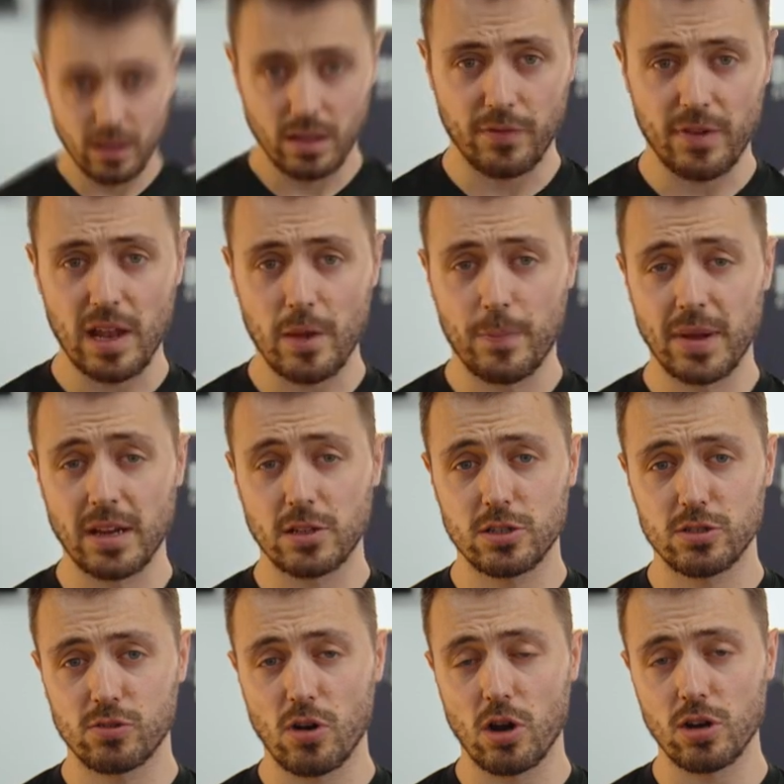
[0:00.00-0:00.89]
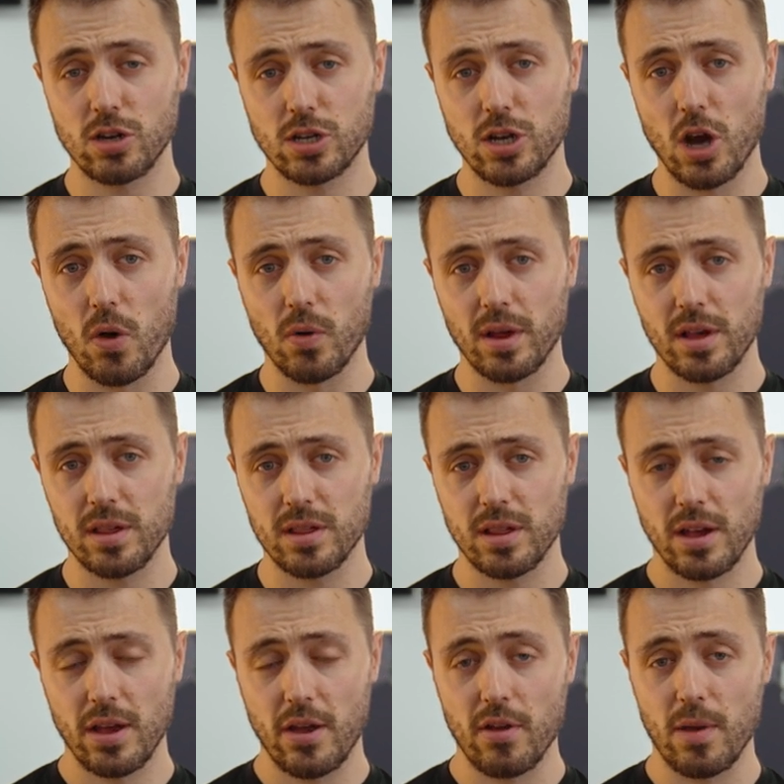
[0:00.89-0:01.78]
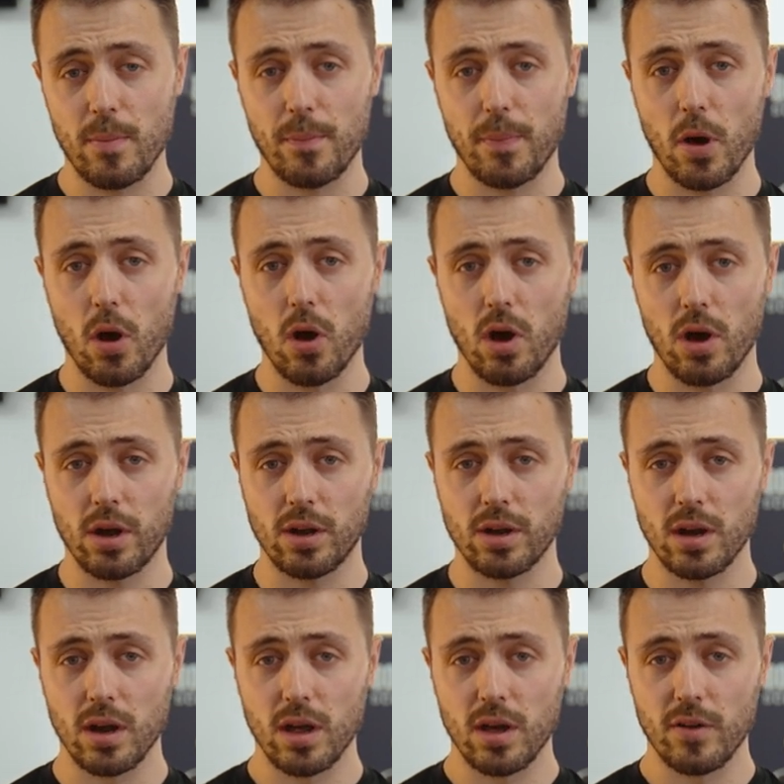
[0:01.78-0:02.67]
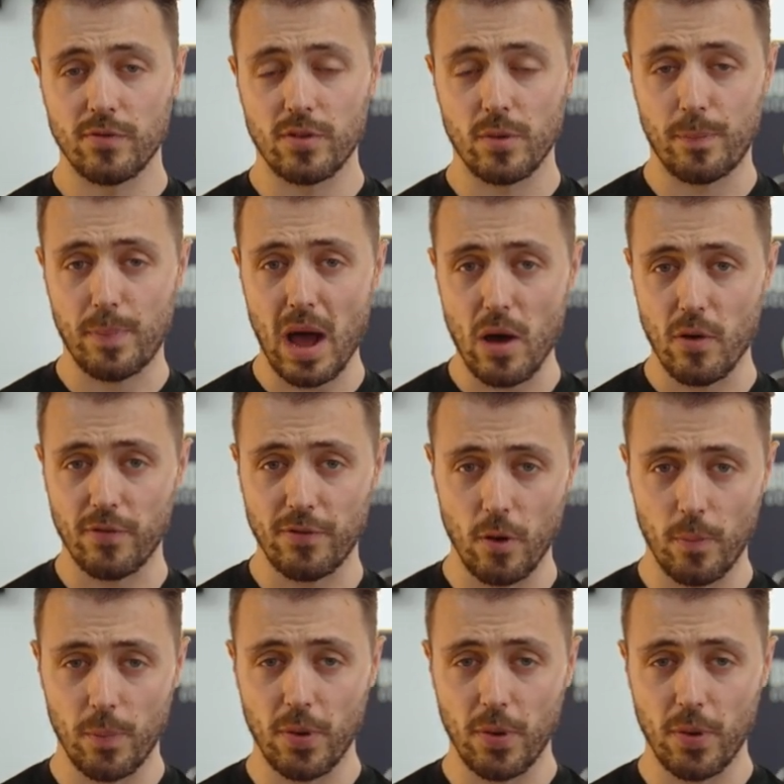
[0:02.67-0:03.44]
Developing strong shoulders are important for powerful